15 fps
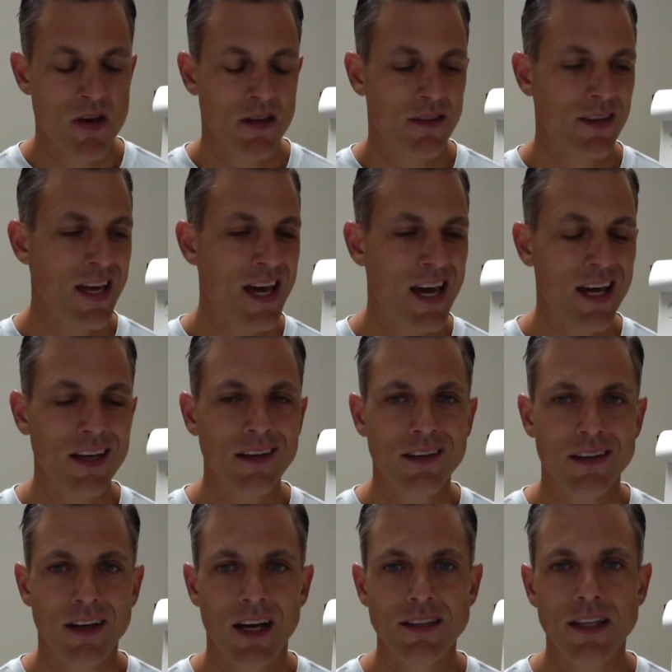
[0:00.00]

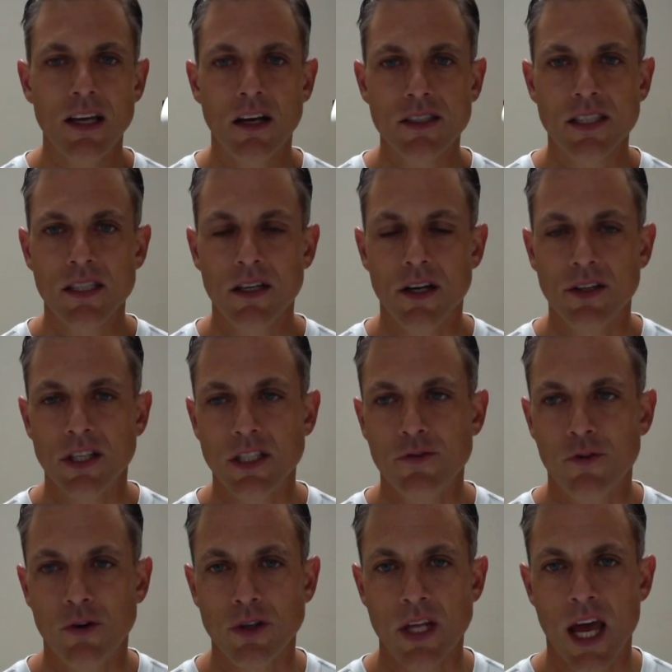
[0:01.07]
I think I'll sit on this
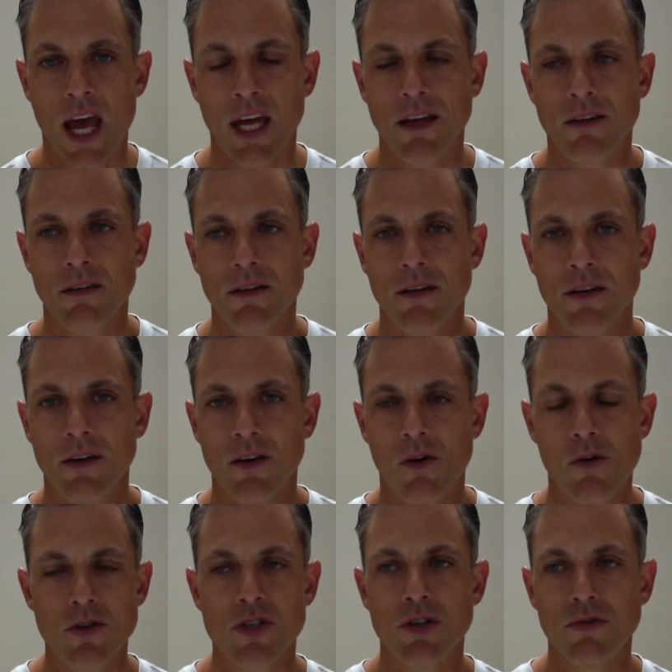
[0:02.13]
for a day
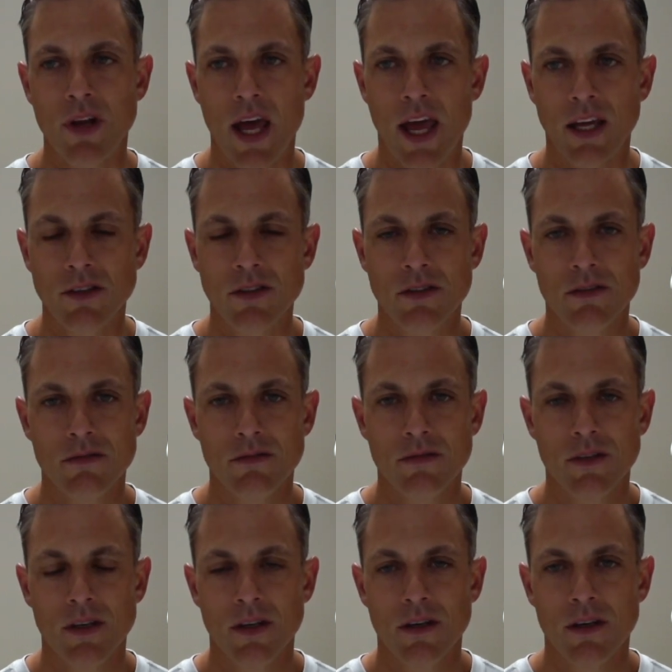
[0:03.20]
or 2 days.
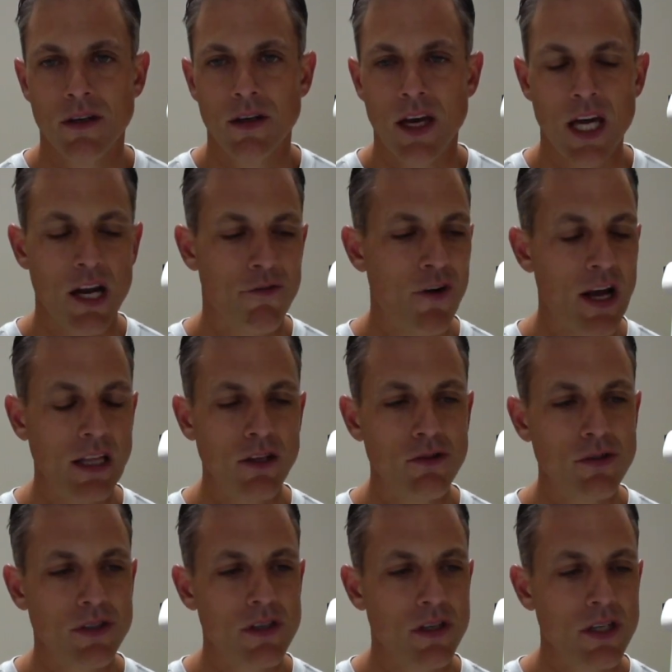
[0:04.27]
And if I
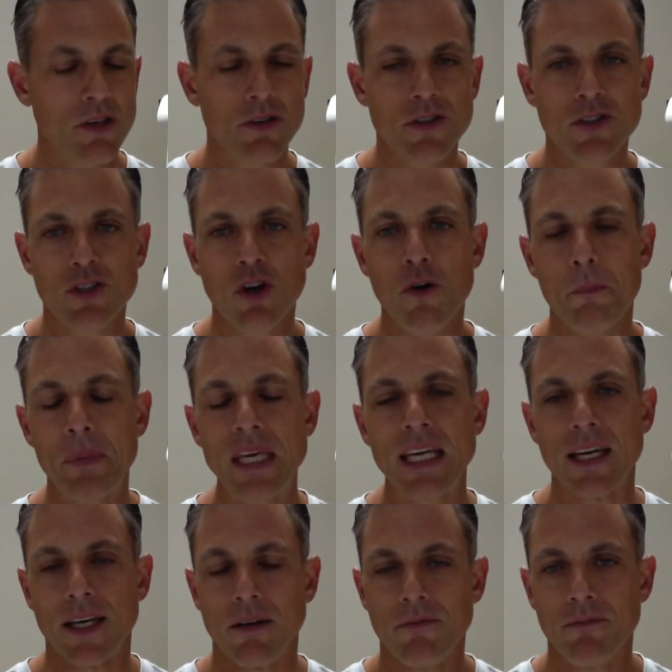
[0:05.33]
lose the deal, so be
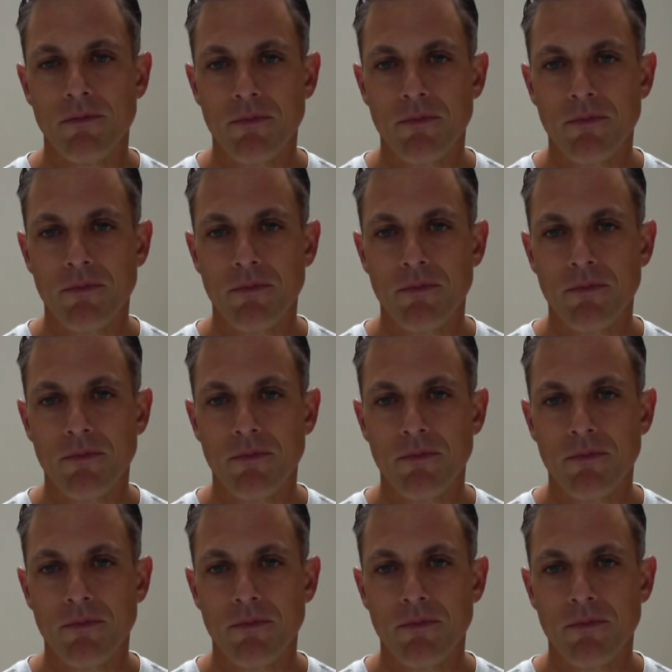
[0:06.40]
it.